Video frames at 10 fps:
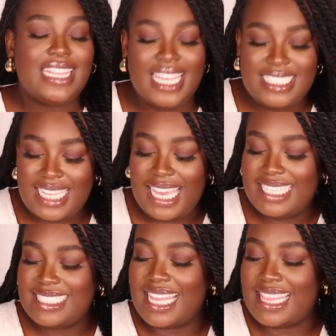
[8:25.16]
This
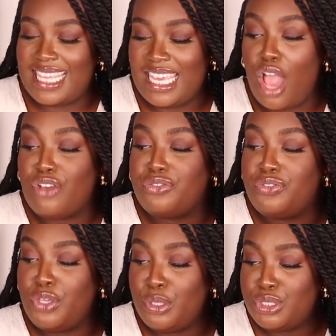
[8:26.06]
is the
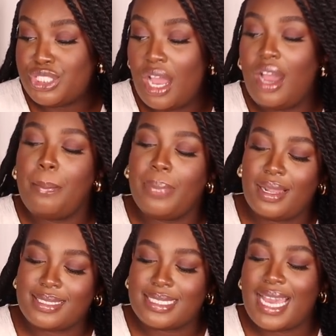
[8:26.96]
Fuchsia
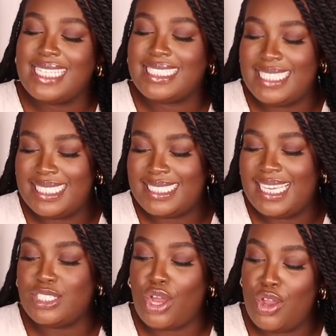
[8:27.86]
plus size
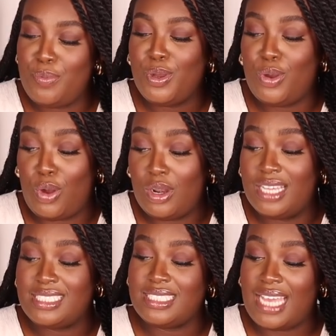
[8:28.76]
knitted open
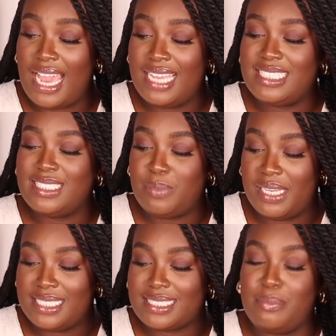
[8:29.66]
collar side
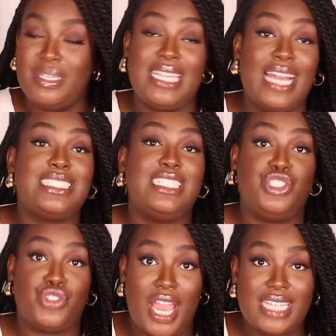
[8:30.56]
split
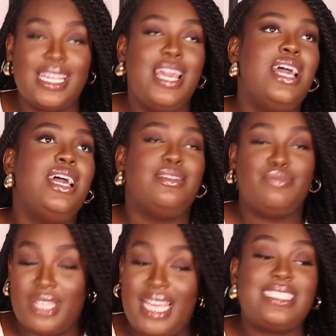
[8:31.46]
midaxi dress
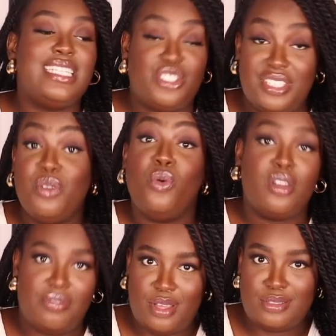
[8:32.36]
it's literally
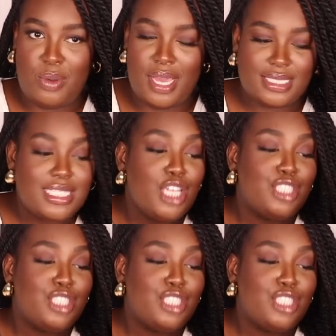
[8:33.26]
all of those words.